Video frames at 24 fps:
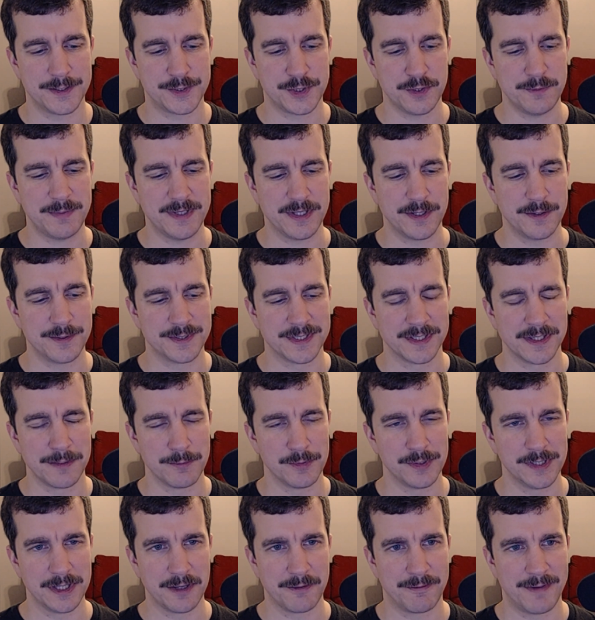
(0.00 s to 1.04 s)
using
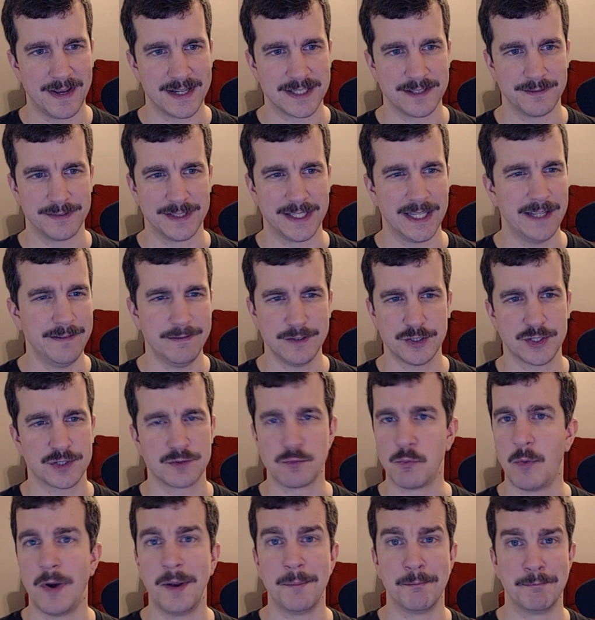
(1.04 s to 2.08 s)
them really effectively. Even
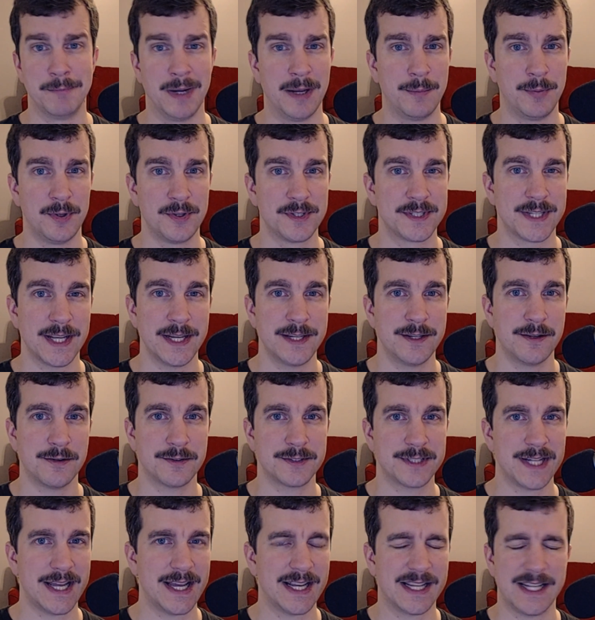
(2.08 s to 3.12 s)
just 1 Bubbles in
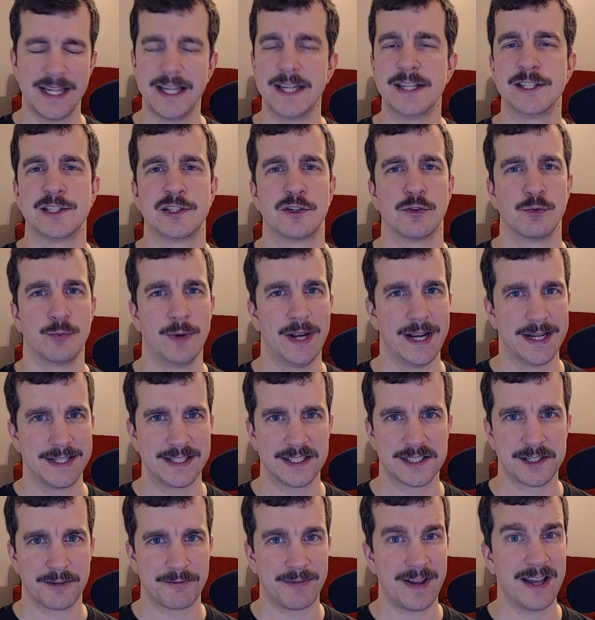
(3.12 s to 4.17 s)
your deck is great.
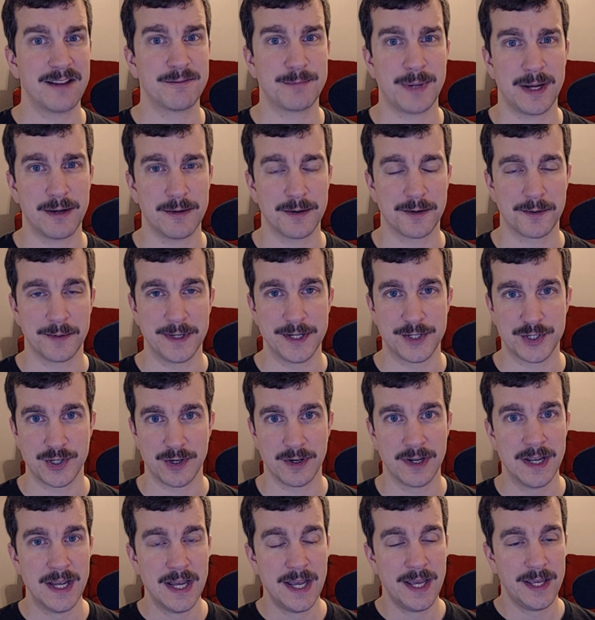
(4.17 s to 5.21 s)
It's a 5-power
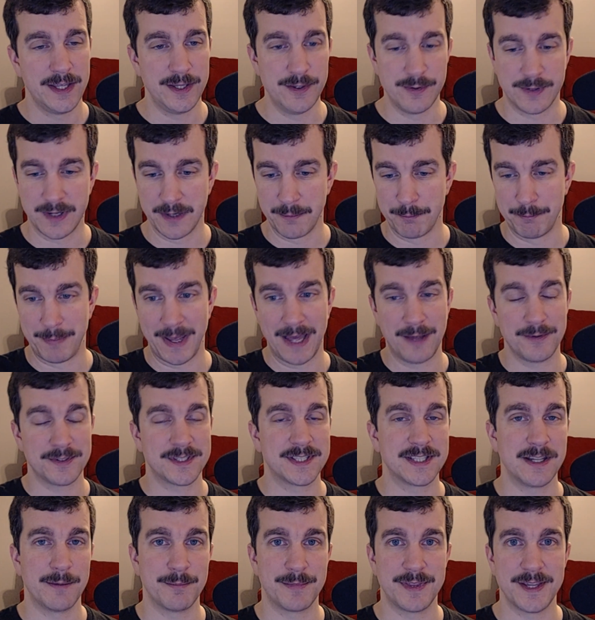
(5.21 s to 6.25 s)
creature. You can
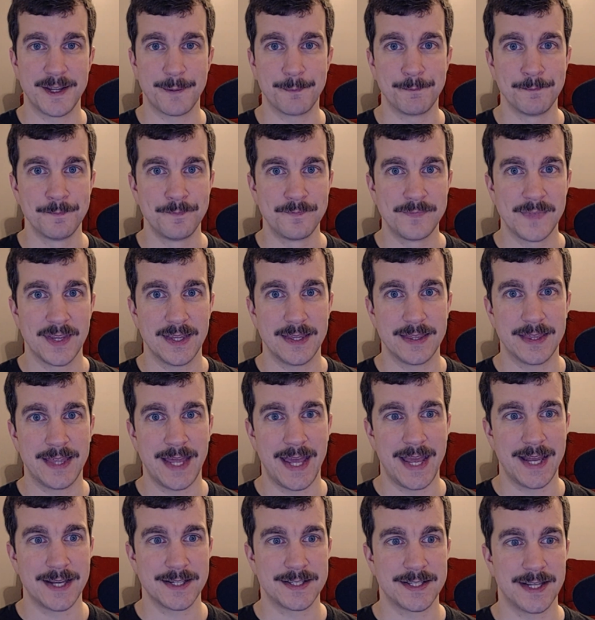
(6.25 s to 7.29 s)
bounce something
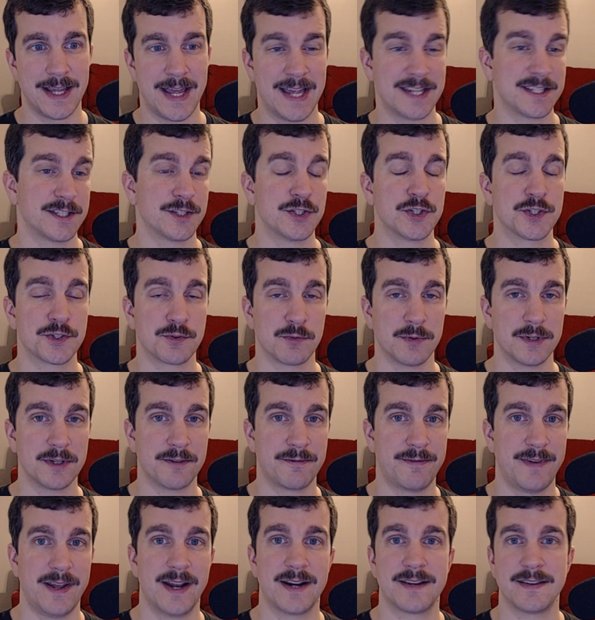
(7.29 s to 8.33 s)
that has a destroyed
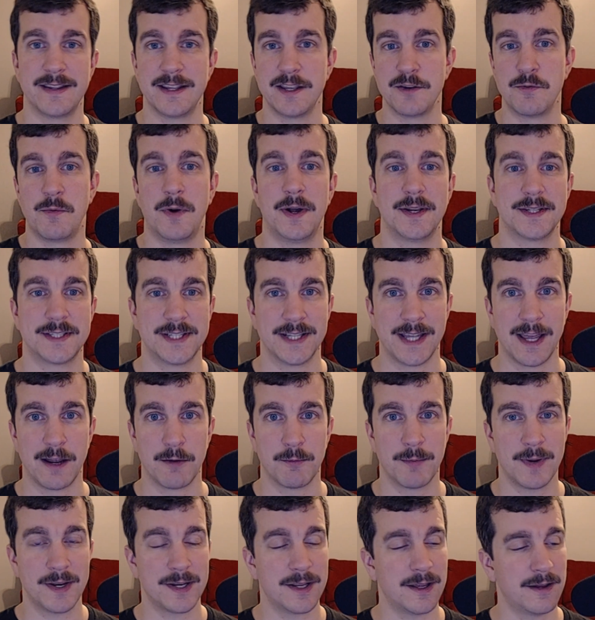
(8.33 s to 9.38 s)
effect that you want to
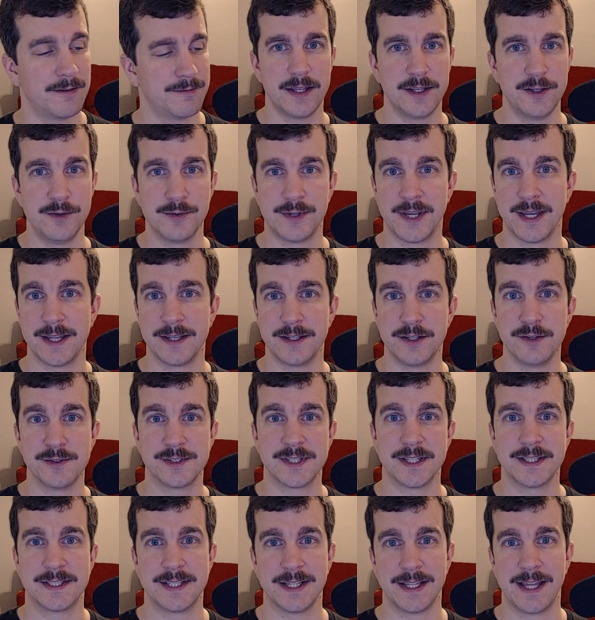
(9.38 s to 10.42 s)
get rid of. You can
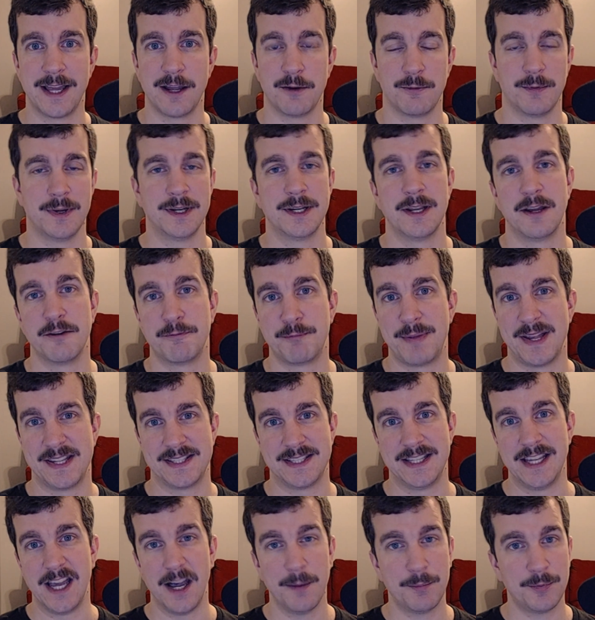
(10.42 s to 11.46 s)
use it to get rid of pesky